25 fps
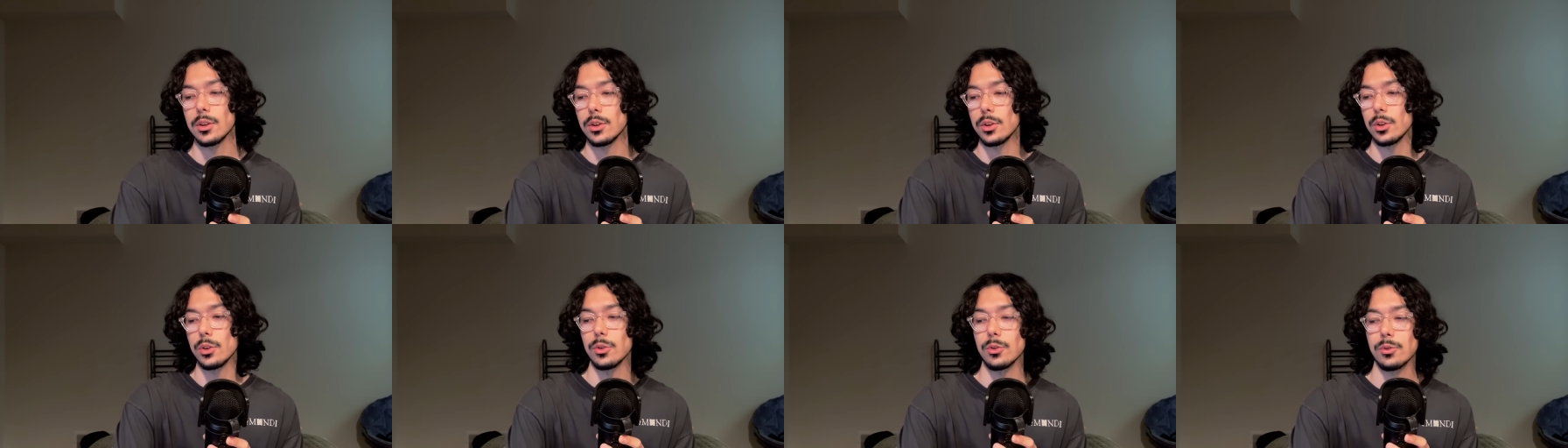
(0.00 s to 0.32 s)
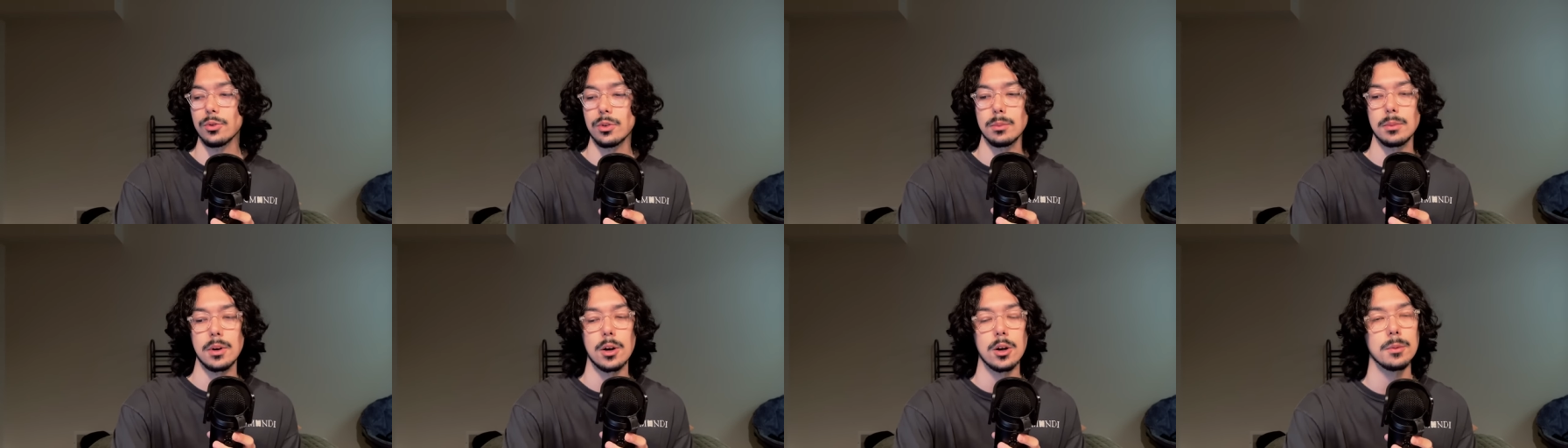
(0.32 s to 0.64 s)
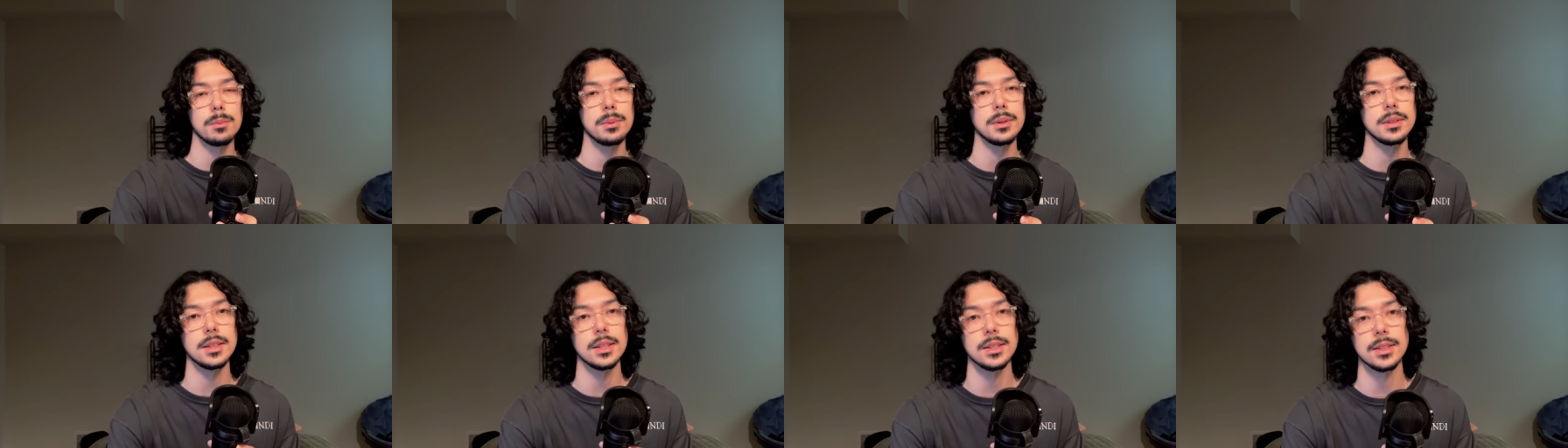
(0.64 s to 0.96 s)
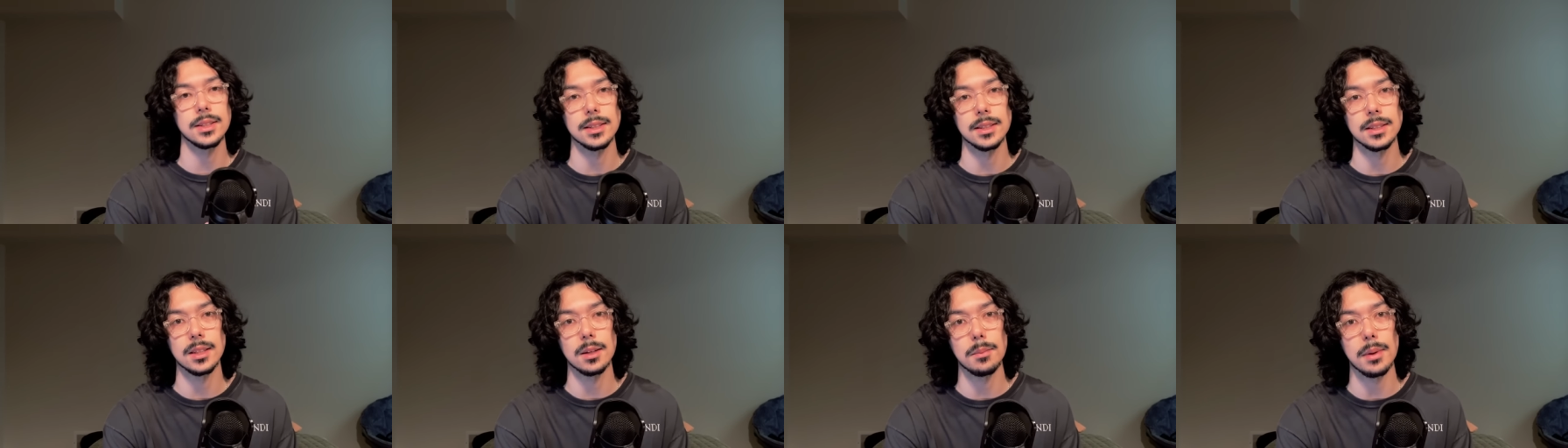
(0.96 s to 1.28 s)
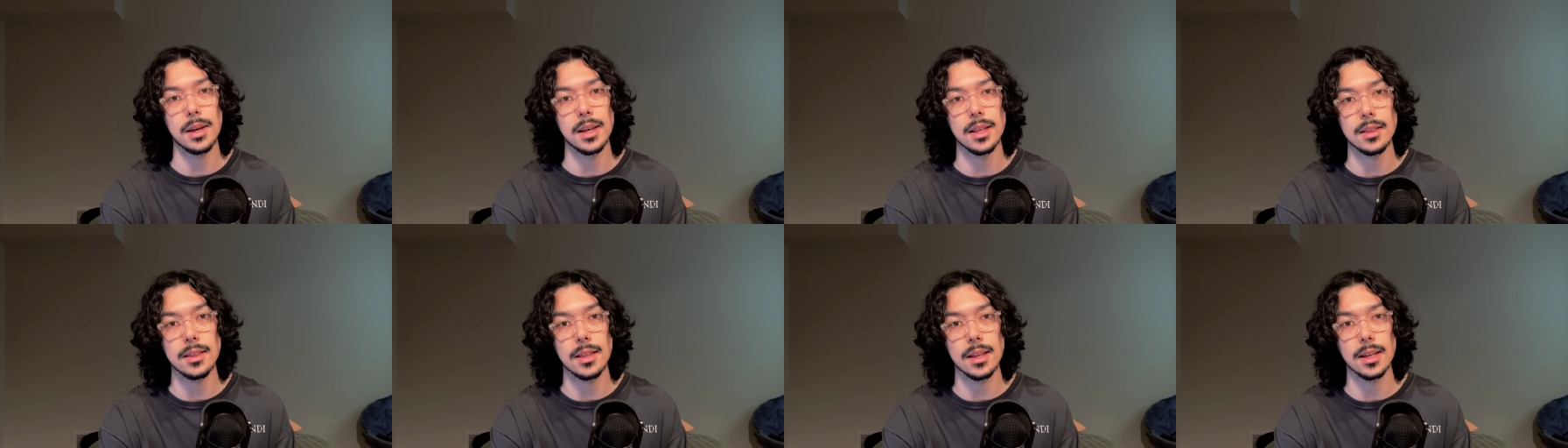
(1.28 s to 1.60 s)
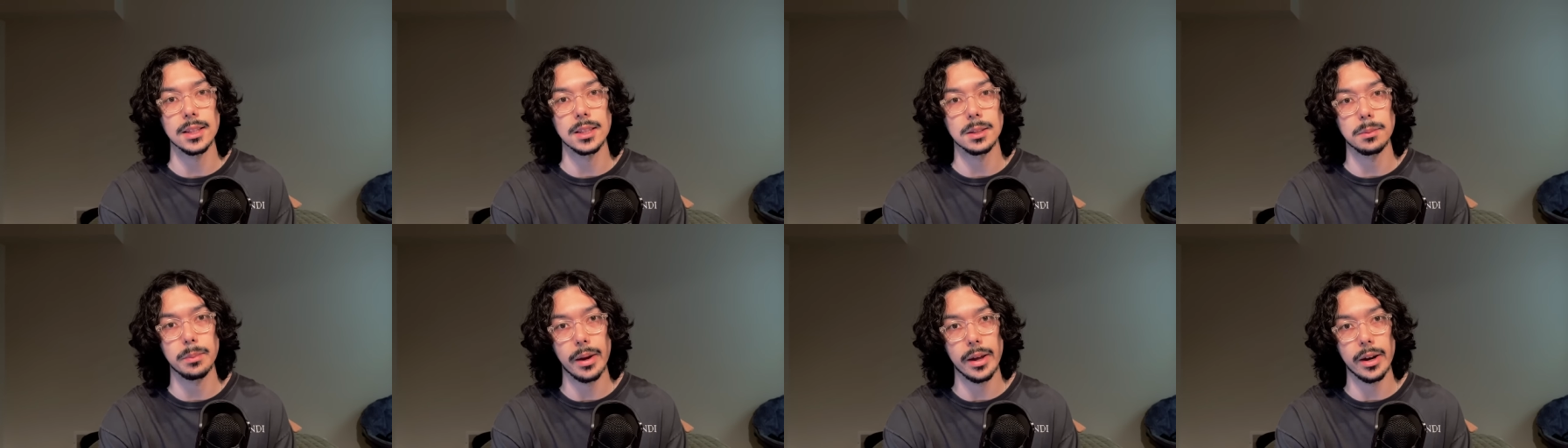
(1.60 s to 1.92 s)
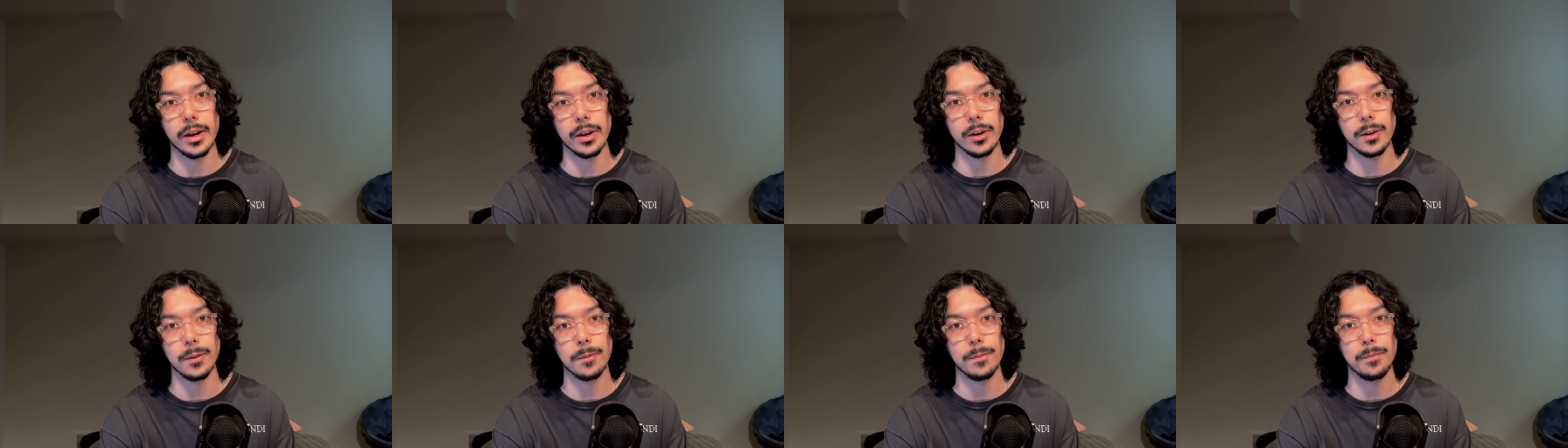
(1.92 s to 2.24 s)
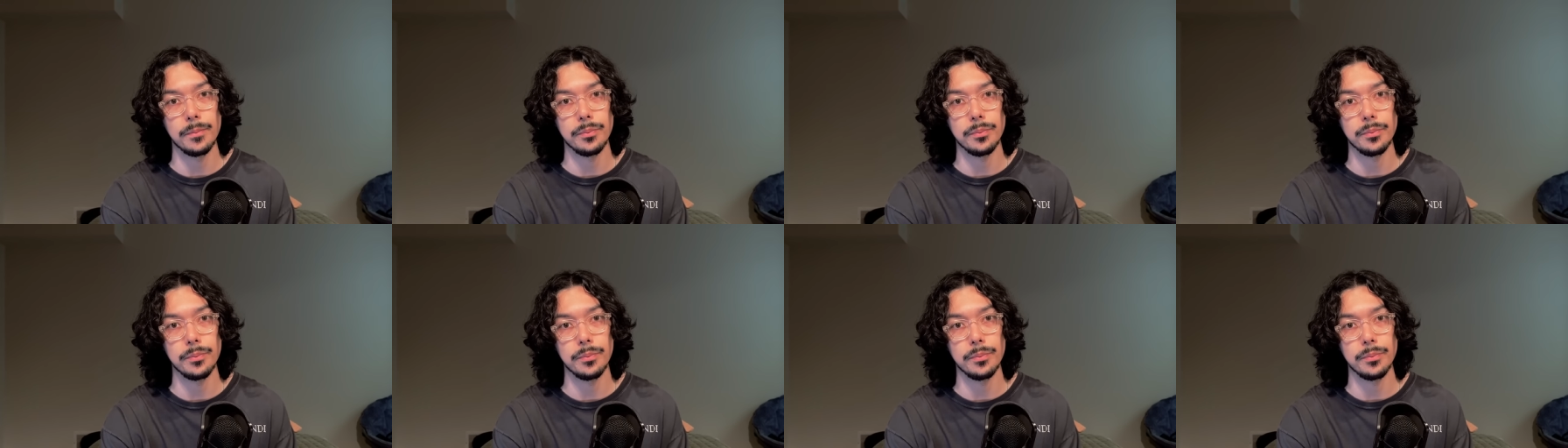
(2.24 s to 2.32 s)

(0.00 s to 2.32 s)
do from our position to make things better,